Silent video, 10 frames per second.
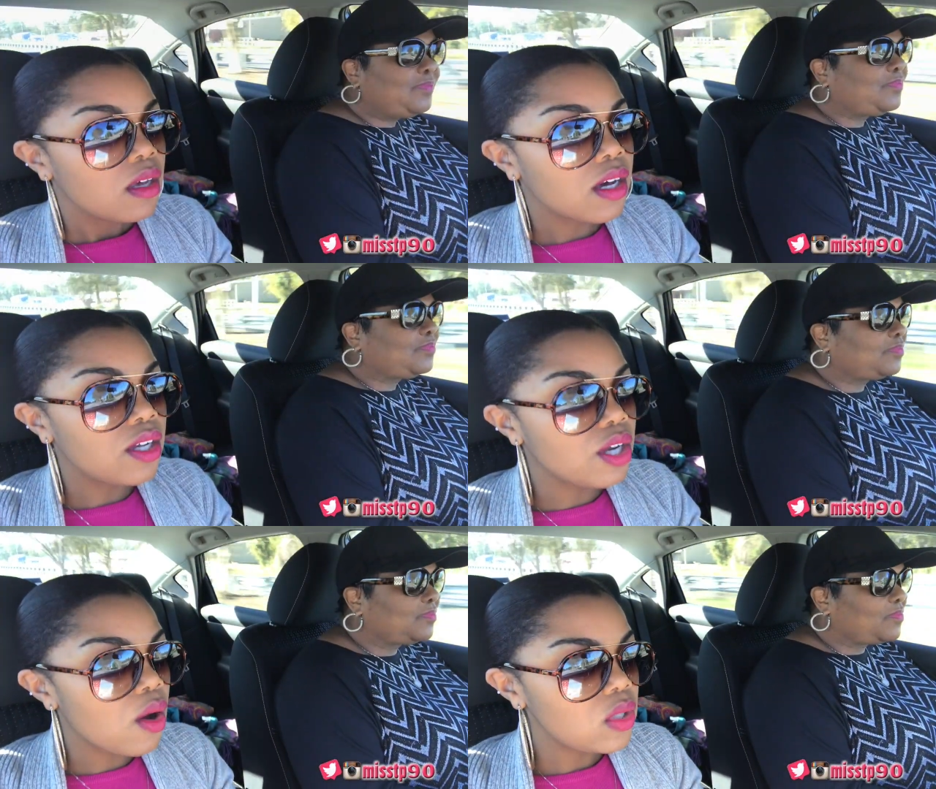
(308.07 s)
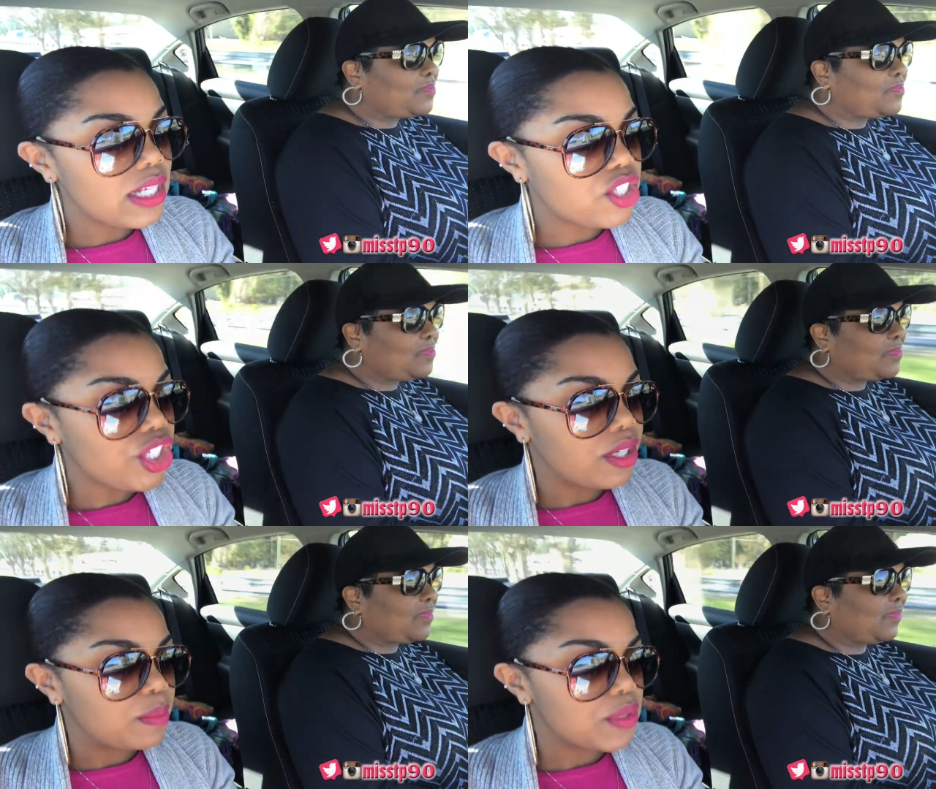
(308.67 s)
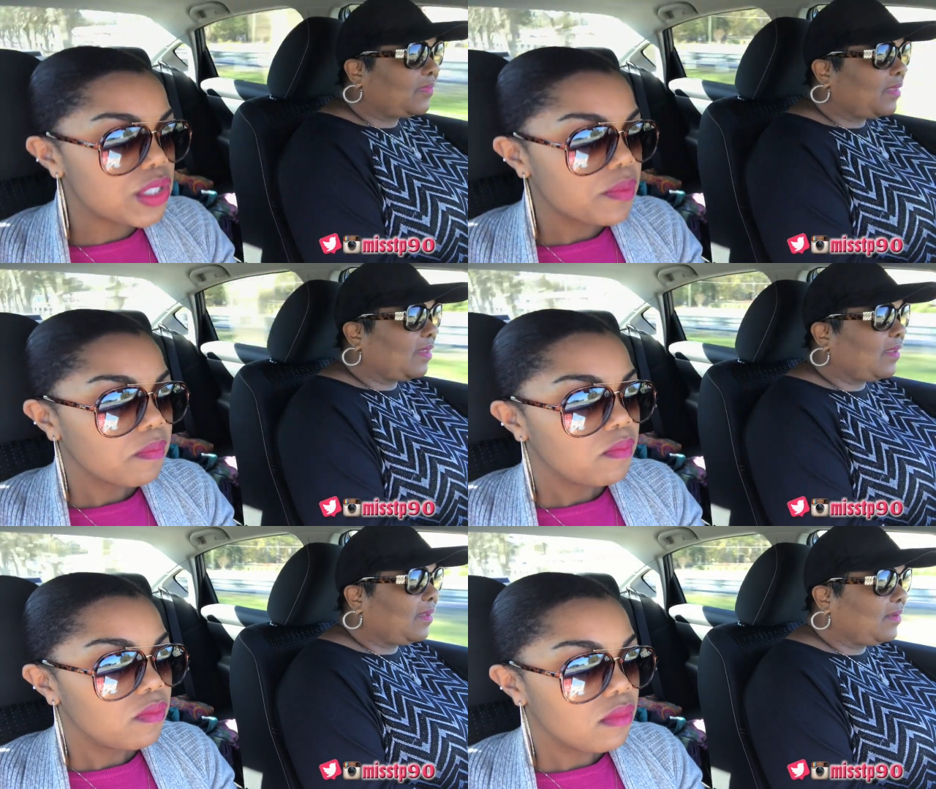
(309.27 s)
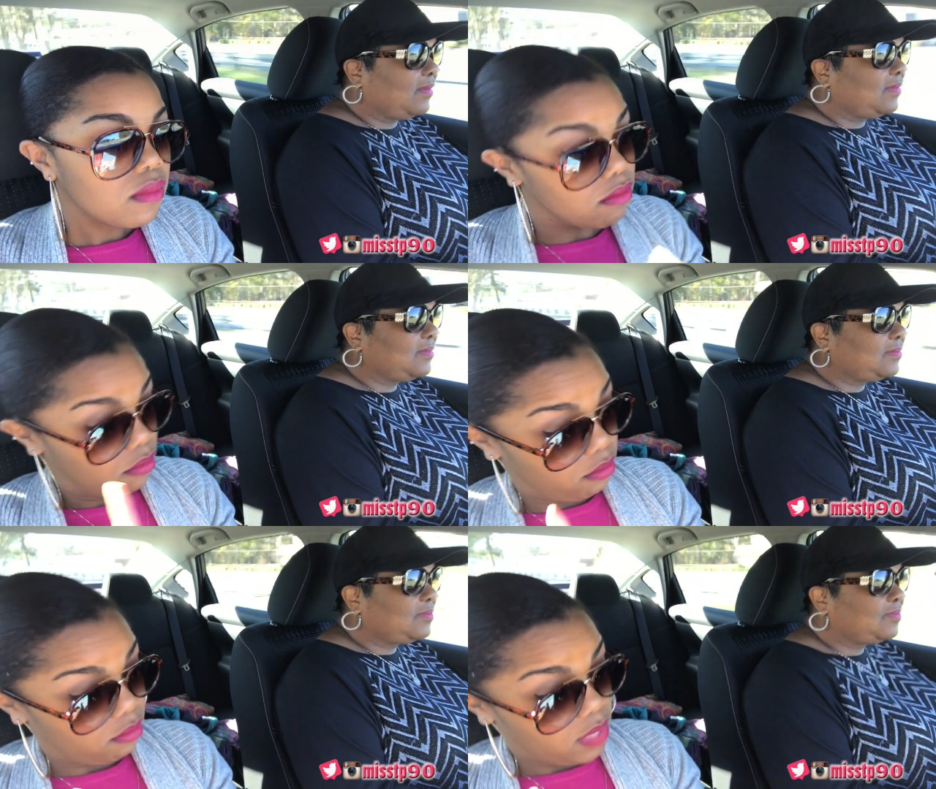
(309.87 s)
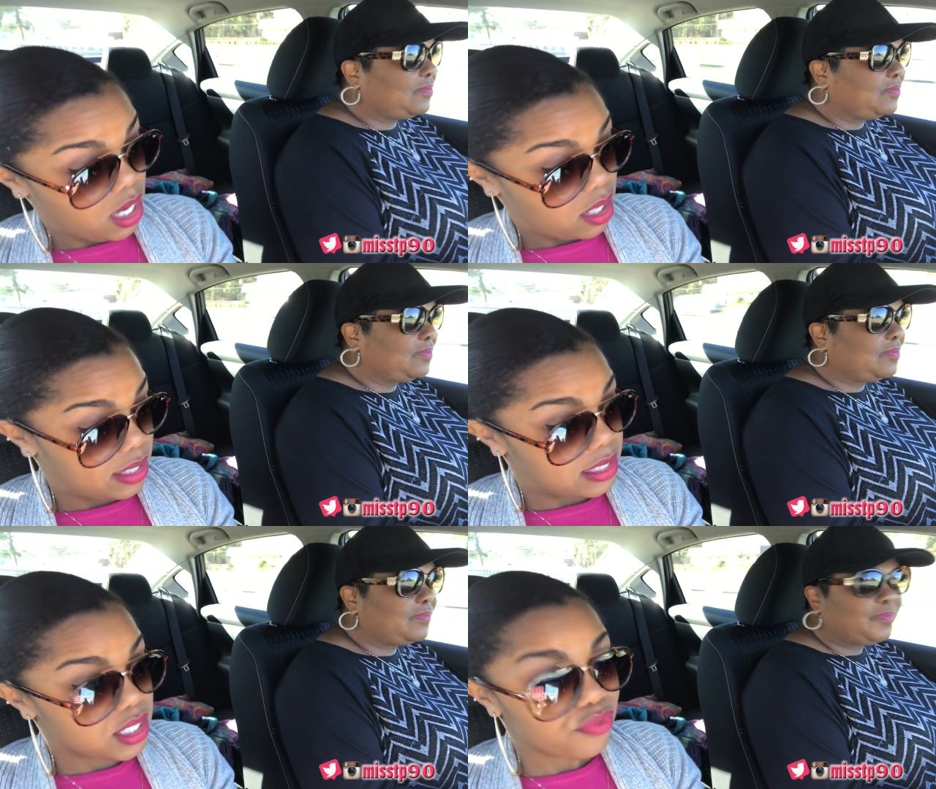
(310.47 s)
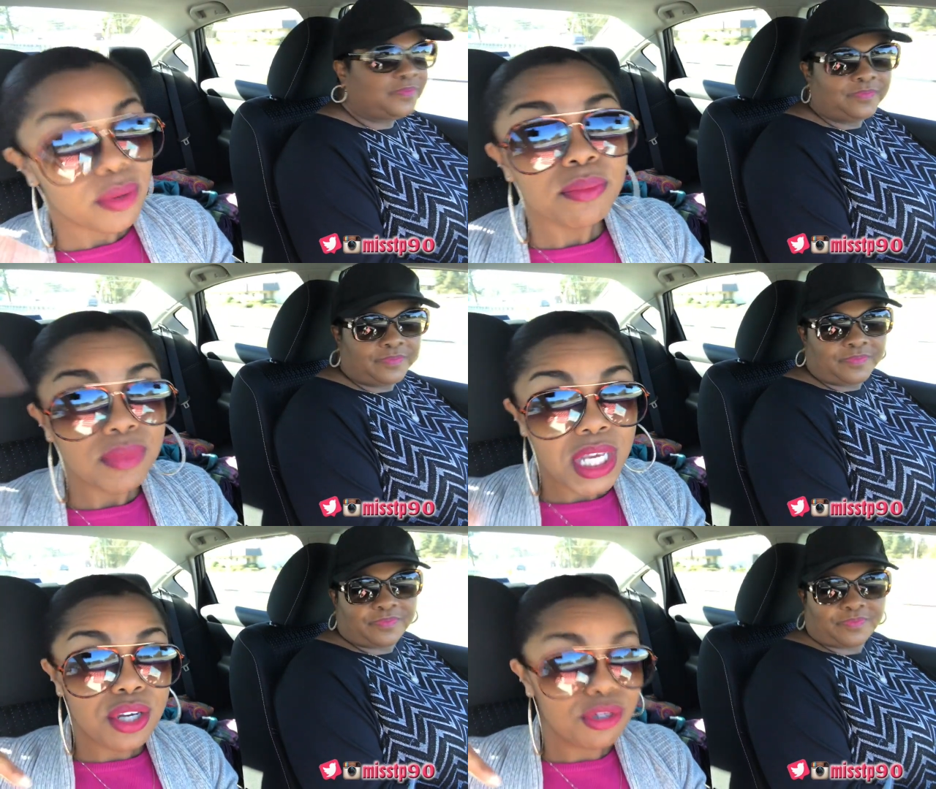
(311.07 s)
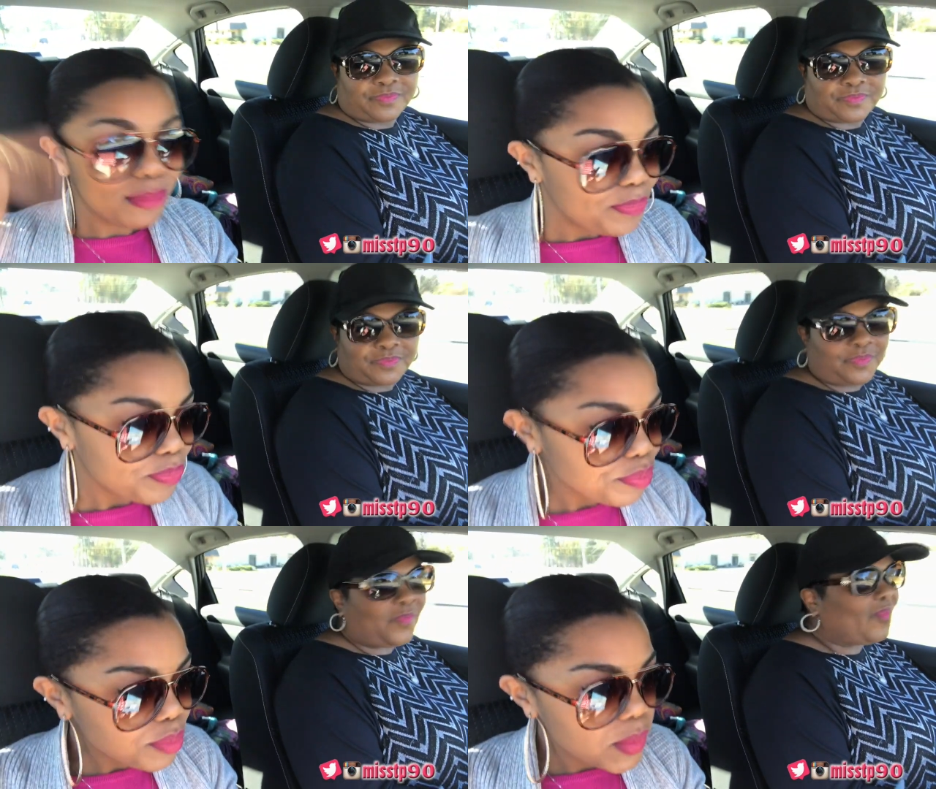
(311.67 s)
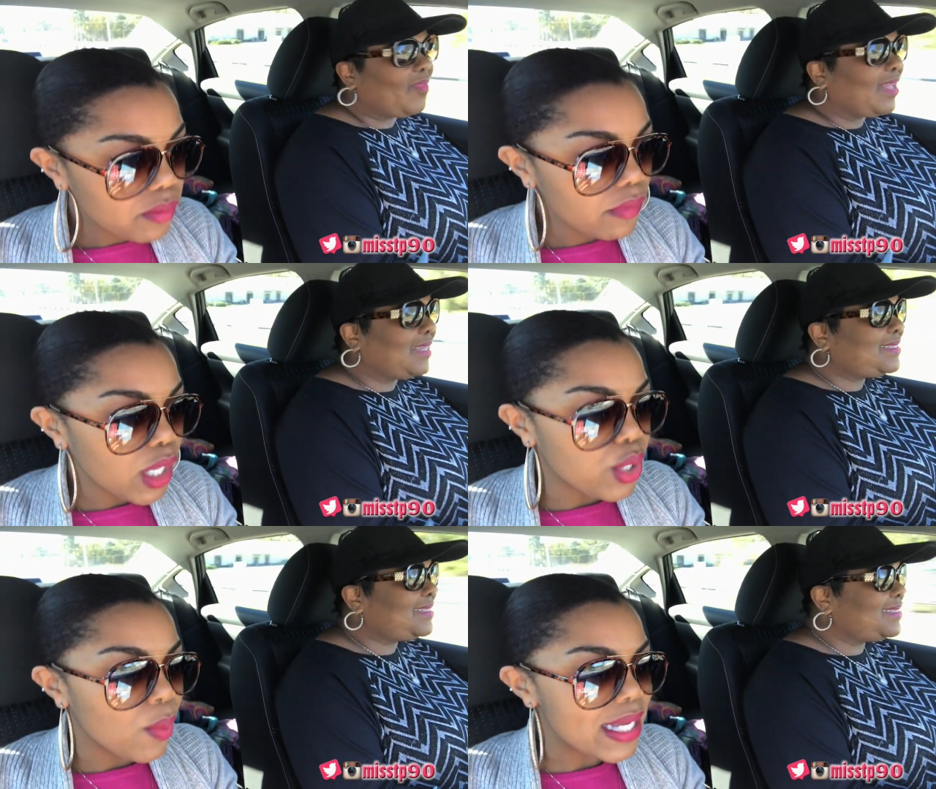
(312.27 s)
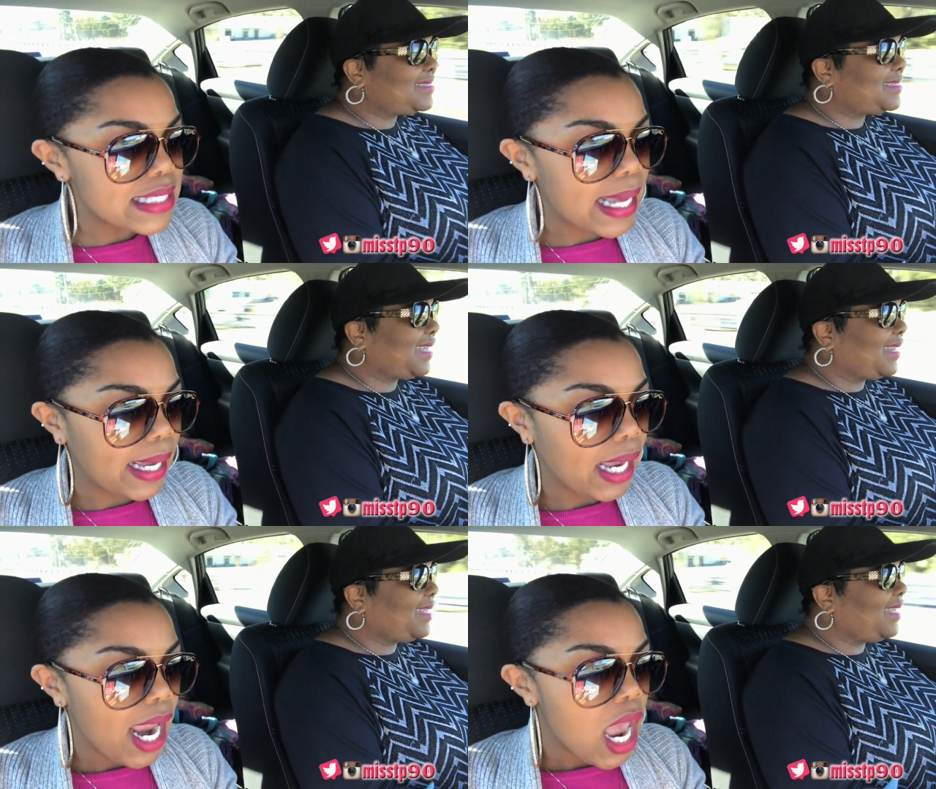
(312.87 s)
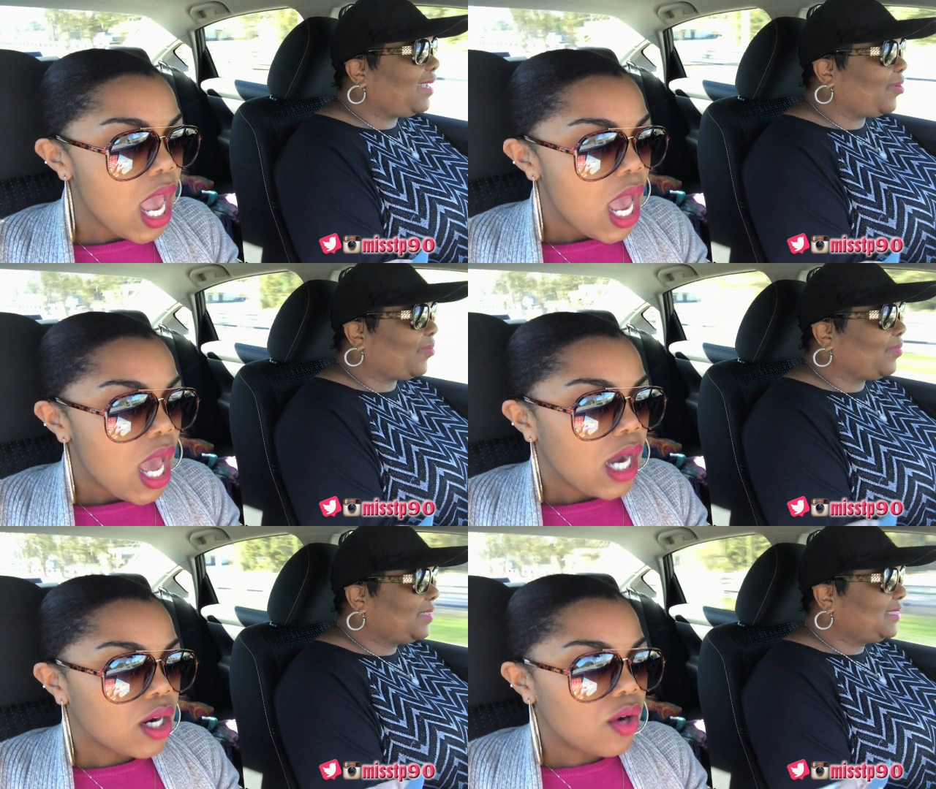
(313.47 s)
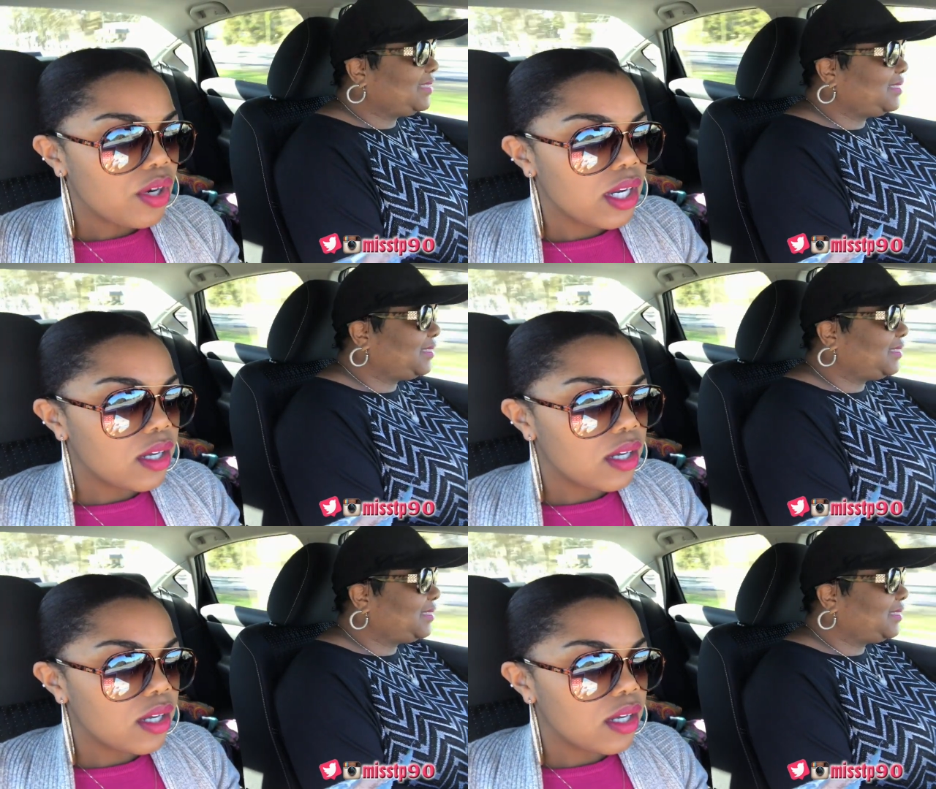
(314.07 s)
Speaker 1: Cannoli chips. This is from here, U S A. Golden